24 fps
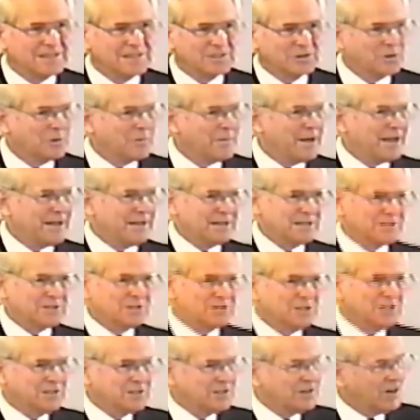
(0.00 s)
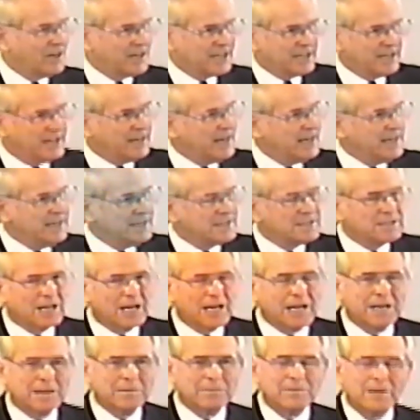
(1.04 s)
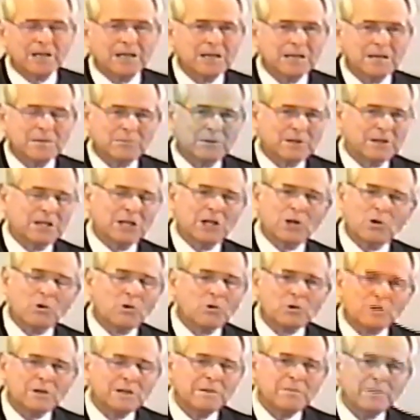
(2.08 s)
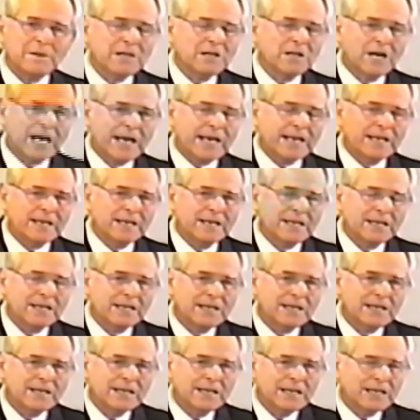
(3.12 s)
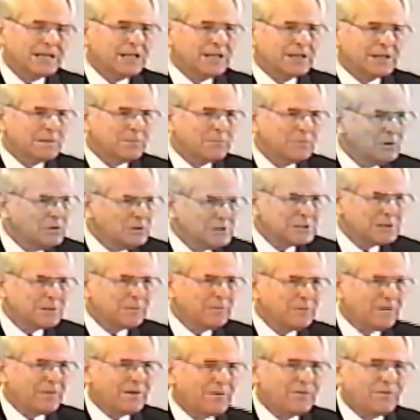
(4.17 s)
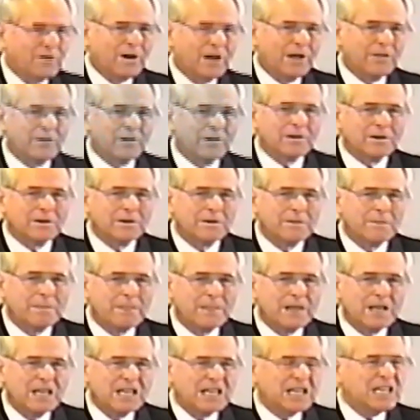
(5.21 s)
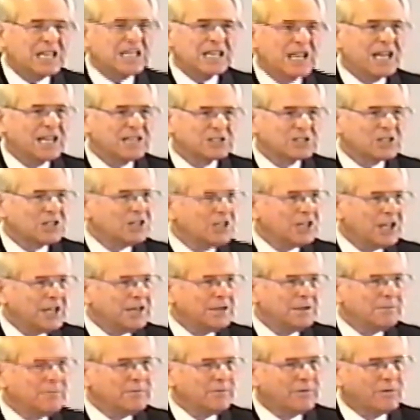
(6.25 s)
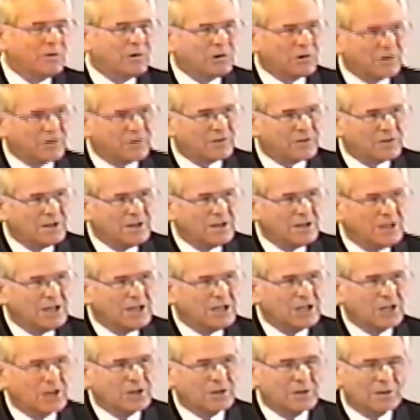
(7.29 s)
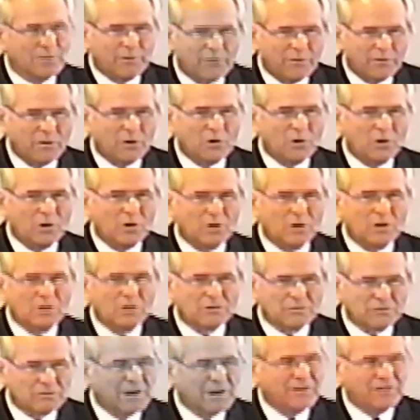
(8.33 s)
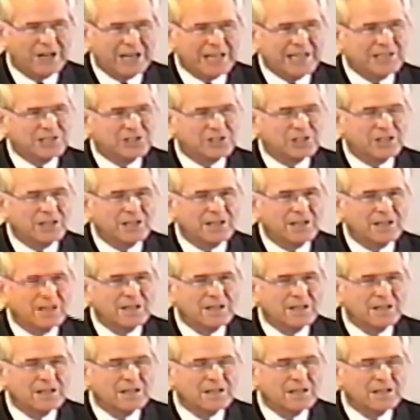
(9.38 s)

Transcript: No man has seen God at any time, but the only begotten in the bosom of the Father, he has led him forth into full revelation.